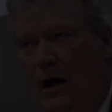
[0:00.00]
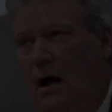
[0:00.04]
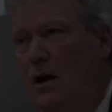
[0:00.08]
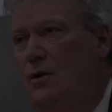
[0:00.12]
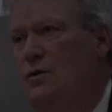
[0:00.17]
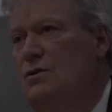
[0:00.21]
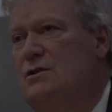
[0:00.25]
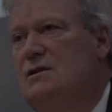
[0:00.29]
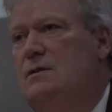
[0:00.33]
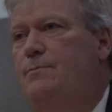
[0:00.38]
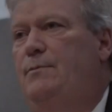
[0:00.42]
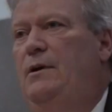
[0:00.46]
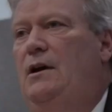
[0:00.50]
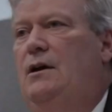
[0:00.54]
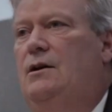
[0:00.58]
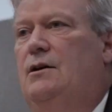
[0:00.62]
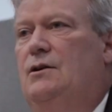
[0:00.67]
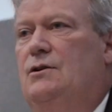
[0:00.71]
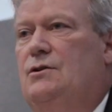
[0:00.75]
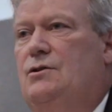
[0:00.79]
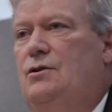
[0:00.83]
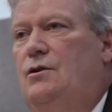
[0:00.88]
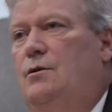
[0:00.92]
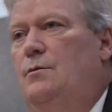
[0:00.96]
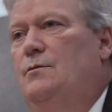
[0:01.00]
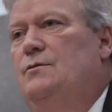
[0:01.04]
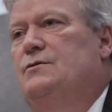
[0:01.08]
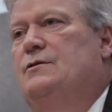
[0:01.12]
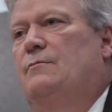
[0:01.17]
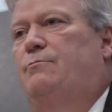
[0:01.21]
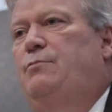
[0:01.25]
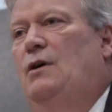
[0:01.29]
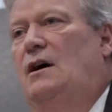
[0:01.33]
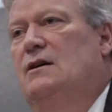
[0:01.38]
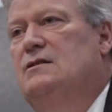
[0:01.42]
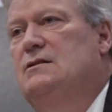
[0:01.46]
I don't speak in
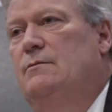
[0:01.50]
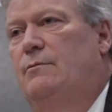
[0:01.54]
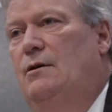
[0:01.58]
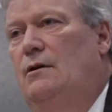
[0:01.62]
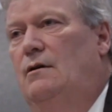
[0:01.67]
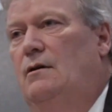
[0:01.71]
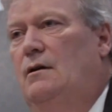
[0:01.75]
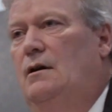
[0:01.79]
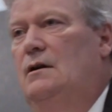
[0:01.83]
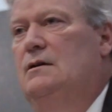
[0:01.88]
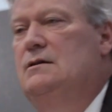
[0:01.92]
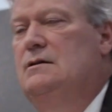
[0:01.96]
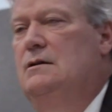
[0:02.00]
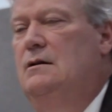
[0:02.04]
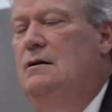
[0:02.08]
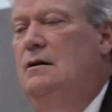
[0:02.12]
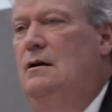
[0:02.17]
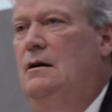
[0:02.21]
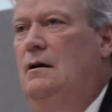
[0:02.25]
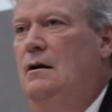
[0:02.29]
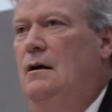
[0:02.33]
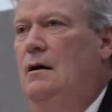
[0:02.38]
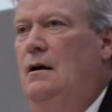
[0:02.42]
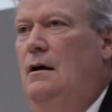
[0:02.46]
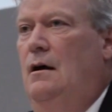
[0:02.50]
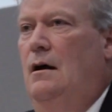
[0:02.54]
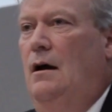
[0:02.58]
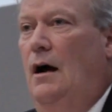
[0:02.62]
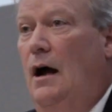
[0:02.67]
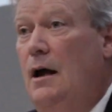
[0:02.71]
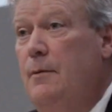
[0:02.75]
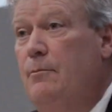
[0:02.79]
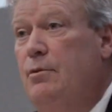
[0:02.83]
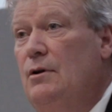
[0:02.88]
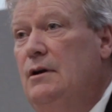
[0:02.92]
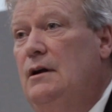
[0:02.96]
terms of possibilities.
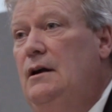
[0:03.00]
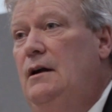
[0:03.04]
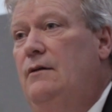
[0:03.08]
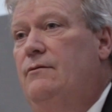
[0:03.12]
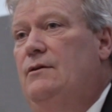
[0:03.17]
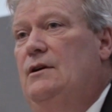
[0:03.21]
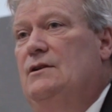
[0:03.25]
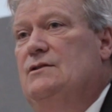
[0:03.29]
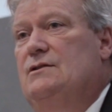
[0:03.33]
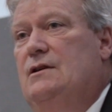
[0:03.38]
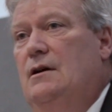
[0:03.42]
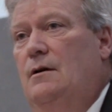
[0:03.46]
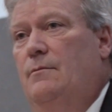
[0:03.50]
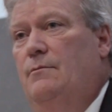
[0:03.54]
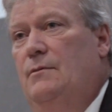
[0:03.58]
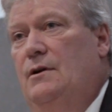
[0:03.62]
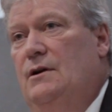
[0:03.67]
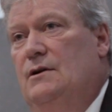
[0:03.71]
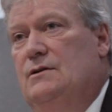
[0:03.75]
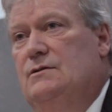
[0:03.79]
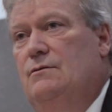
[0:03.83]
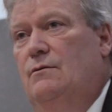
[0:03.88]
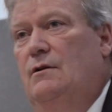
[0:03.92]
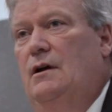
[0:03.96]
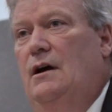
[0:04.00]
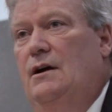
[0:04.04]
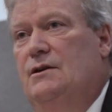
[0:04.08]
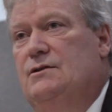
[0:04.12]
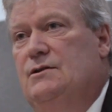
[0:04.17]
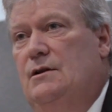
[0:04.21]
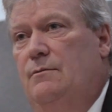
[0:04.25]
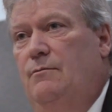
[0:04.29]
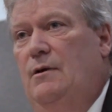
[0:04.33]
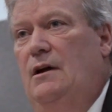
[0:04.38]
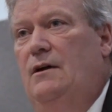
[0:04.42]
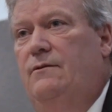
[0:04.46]
I believe these companies will
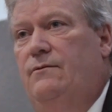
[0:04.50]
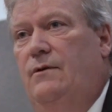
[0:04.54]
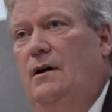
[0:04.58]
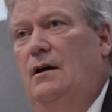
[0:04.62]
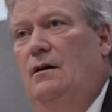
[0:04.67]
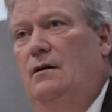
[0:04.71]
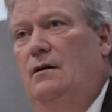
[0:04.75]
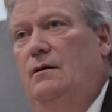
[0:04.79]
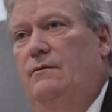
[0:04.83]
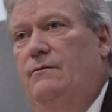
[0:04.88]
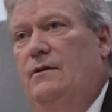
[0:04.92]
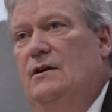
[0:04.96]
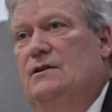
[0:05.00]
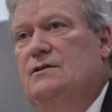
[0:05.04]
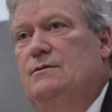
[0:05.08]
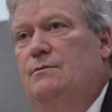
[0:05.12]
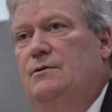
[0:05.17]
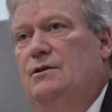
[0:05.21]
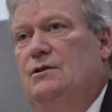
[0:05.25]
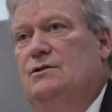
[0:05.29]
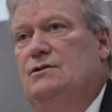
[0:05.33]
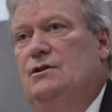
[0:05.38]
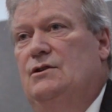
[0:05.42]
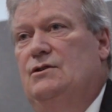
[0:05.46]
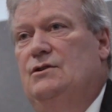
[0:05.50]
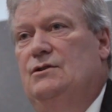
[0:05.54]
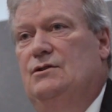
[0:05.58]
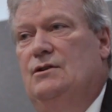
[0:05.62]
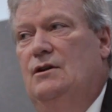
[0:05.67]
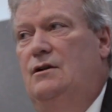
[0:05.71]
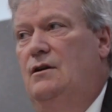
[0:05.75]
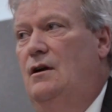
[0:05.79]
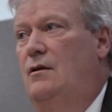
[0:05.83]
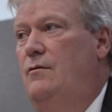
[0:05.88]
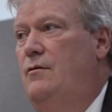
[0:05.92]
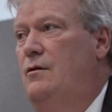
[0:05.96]
actually make final investment
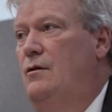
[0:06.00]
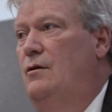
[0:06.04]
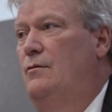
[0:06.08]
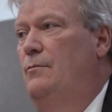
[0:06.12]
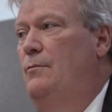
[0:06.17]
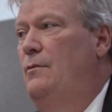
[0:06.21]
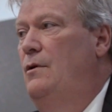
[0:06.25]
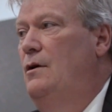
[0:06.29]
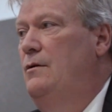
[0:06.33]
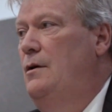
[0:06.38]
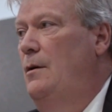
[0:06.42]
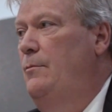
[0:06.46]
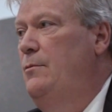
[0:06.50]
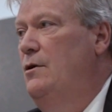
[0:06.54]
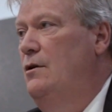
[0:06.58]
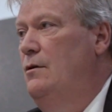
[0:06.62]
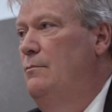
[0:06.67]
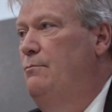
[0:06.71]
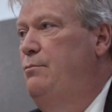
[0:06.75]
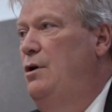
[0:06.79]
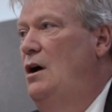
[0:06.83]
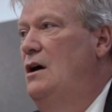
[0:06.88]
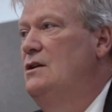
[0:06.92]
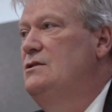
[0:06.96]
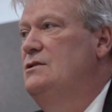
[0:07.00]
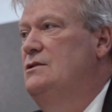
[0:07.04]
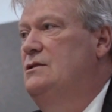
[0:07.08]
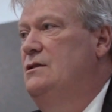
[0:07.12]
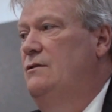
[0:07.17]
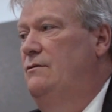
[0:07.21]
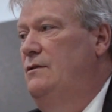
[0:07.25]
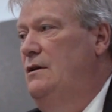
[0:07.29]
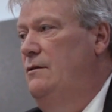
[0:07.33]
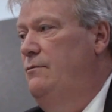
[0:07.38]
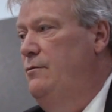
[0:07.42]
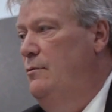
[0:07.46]
decisions, and a number of them
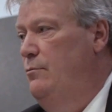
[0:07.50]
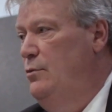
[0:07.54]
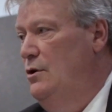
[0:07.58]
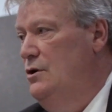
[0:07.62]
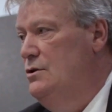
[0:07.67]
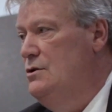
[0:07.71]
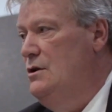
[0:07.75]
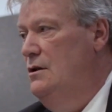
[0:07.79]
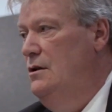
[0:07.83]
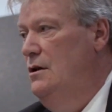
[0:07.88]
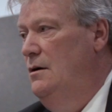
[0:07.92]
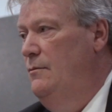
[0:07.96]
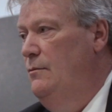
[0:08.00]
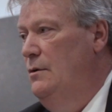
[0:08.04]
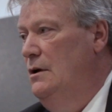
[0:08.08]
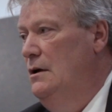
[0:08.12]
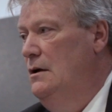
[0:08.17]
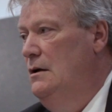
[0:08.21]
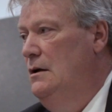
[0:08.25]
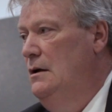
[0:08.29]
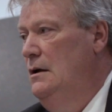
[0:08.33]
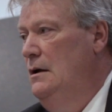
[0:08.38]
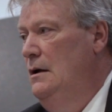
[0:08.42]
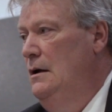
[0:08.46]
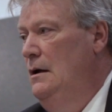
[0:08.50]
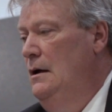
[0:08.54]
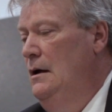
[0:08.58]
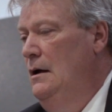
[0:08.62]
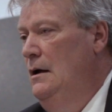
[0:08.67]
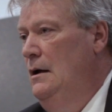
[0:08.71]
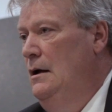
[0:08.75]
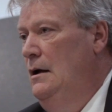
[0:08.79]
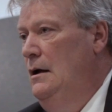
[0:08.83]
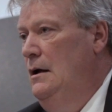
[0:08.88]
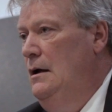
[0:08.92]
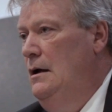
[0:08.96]
positively for British Columbia.
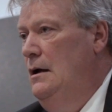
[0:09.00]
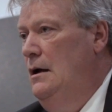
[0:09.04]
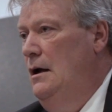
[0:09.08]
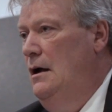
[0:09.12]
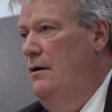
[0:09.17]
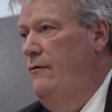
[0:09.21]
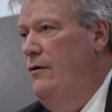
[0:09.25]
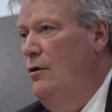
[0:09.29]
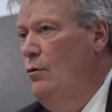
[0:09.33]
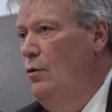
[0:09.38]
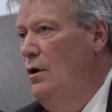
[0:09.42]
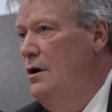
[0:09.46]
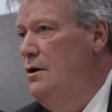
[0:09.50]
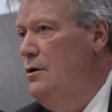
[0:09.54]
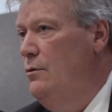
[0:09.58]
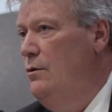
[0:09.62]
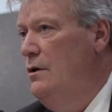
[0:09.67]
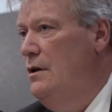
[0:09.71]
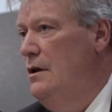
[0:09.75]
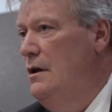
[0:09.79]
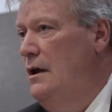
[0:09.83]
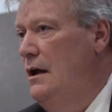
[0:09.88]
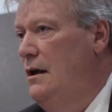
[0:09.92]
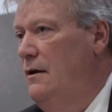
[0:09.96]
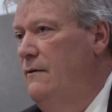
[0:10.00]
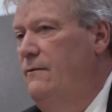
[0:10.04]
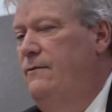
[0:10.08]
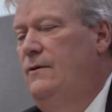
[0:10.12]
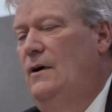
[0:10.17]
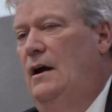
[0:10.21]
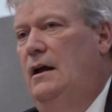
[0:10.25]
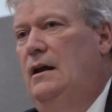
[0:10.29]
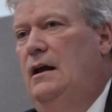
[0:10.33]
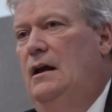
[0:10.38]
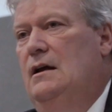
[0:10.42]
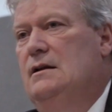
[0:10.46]
And if you wonder whether they can
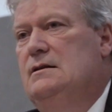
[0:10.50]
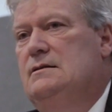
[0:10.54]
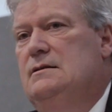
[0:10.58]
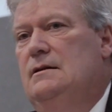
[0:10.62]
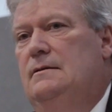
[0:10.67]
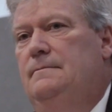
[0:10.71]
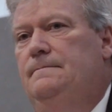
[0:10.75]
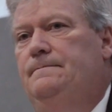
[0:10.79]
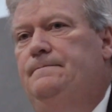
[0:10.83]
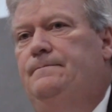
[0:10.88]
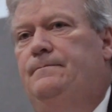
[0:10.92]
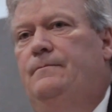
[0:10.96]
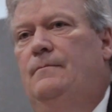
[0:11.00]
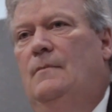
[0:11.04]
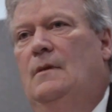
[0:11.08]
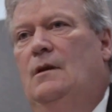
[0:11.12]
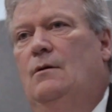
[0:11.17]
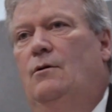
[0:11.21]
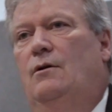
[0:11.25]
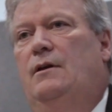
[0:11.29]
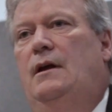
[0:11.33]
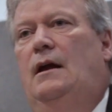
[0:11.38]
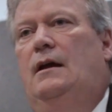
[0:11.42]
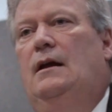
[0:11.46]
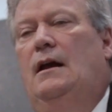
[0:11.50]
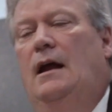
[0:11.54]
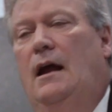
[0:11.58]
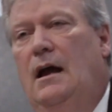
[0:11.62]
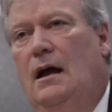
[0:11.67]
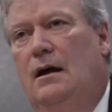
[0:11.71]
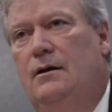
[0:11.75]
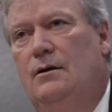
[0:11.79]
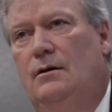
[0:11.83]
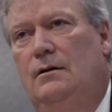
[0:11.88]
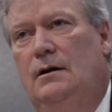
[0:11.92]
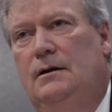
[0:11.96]
finance it or they can
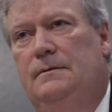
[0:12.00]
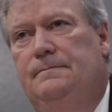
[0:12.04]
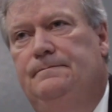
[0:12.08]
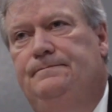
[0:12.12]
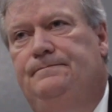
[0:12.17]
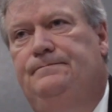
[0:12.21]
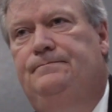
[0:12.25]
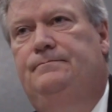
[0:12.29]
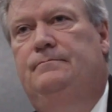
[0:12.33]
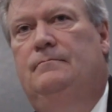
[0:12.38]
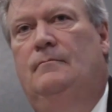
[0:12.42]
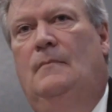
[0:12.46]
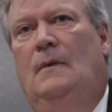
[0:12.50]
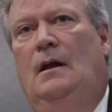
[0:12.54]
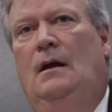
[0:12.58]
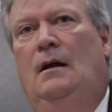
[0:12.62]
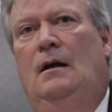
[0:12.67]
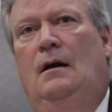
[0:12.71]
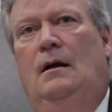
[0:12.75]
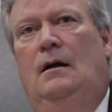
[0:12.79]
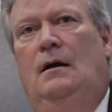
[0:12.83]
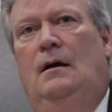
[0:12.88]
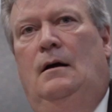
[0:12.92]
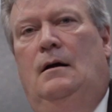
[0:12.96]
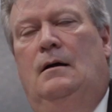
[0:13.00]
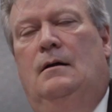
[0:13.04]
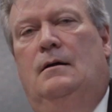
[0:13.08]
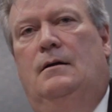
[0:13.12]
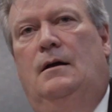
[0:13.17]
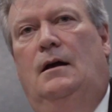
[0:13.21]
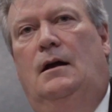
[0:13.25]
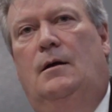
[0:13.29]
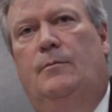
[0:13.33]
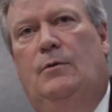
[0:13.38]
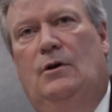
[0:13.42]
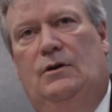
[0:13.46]
handle it,
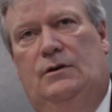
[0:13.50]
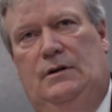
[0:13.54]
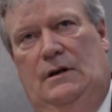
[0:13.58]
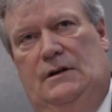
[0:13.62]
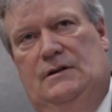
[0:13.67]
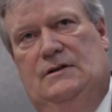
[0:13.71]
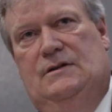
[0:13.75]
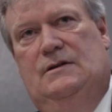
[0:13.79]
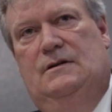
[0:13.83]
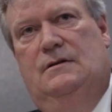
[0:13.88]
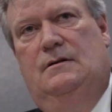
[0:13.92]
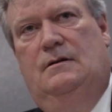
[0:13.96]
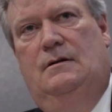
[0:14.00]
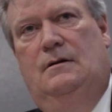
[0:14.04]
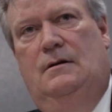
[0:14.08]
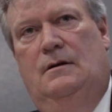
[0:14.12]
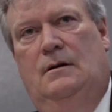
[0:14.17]
think about this.